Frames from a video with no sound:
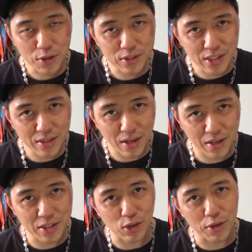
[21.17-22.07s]
You could see that
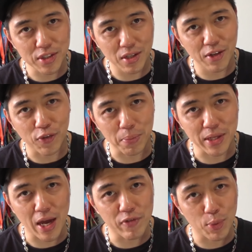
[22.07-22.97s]
it is originally from
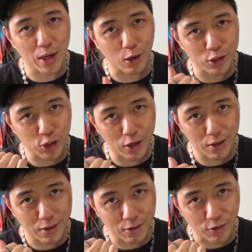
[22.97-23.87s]
the Everywhere Longshot
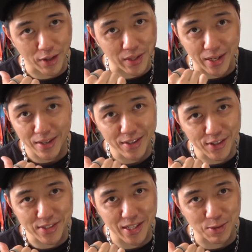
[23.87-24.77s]
right there,
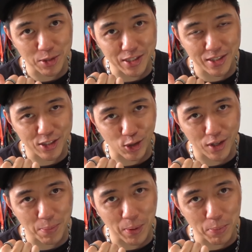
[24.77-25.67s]
because that's missing the
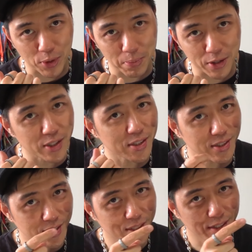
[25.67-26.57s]
shotgun pump grip
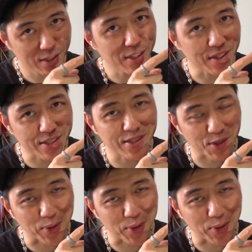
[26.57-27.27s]
because this is the